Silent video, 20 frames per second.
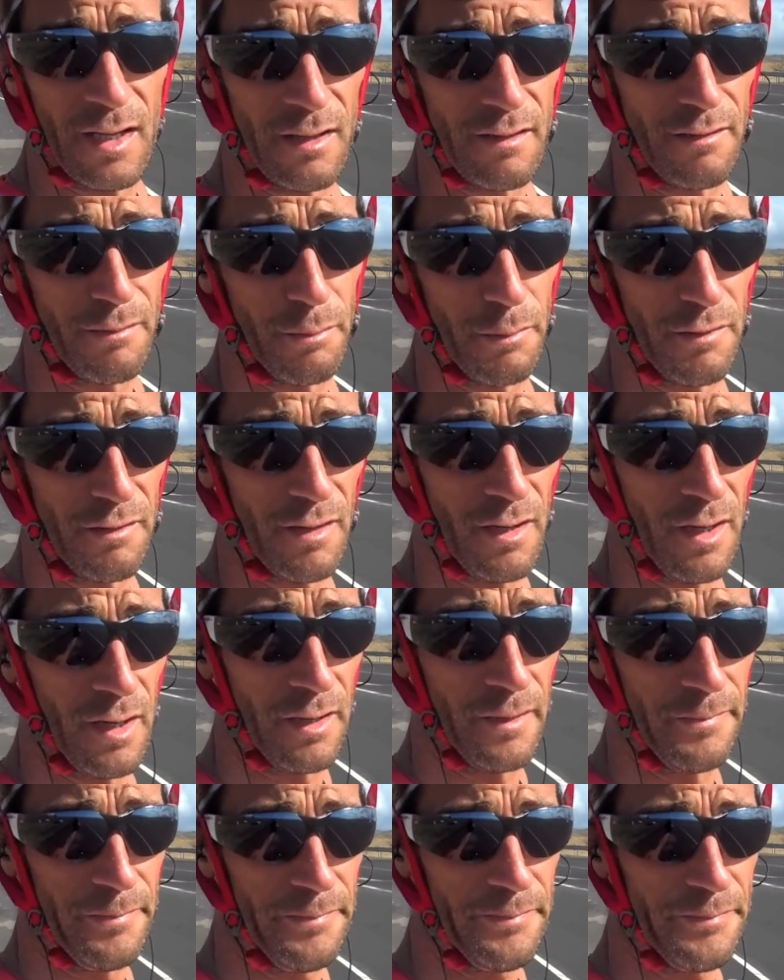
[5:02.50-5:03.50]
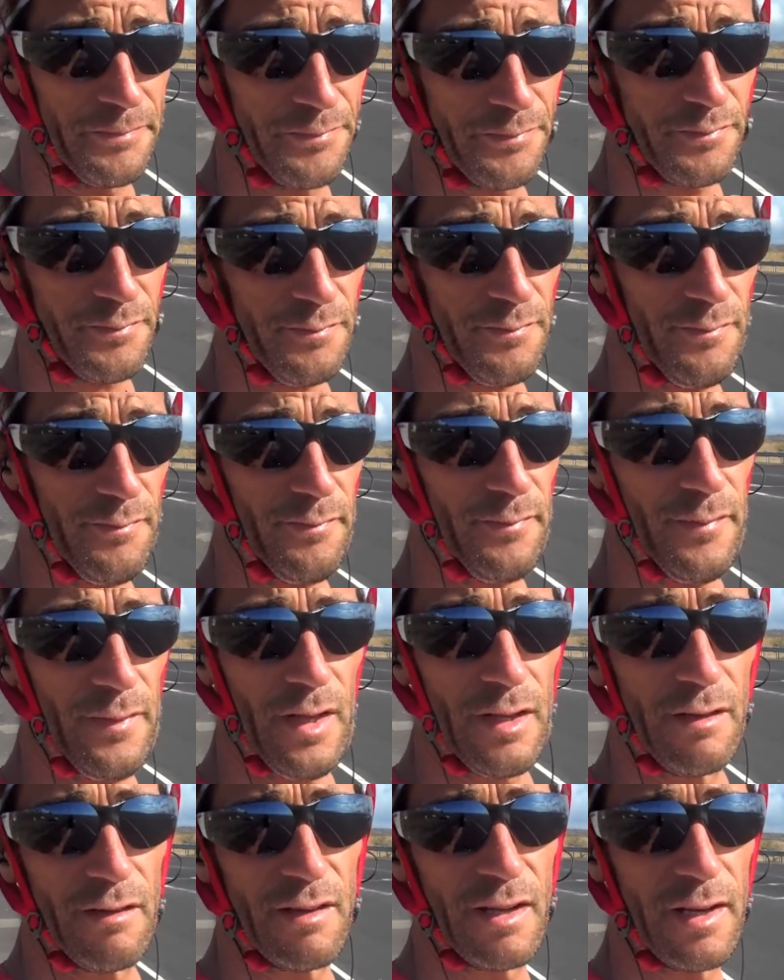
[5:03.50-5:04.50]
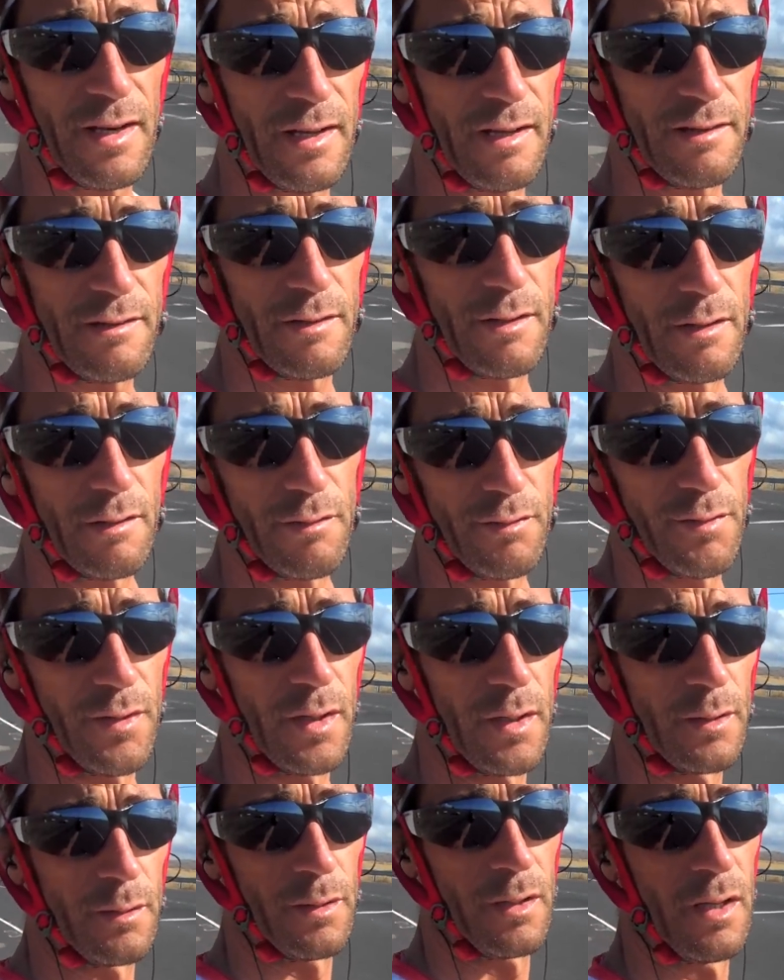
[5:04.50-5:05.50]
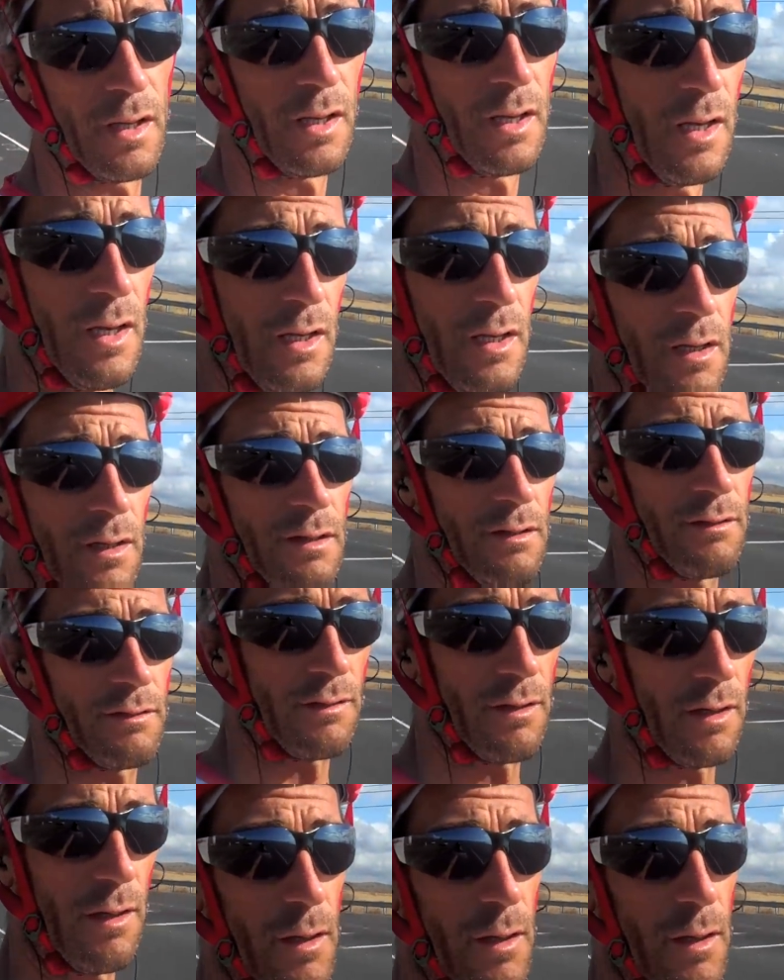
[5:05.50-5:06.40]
it's bizarre. He's not answering his phone. So,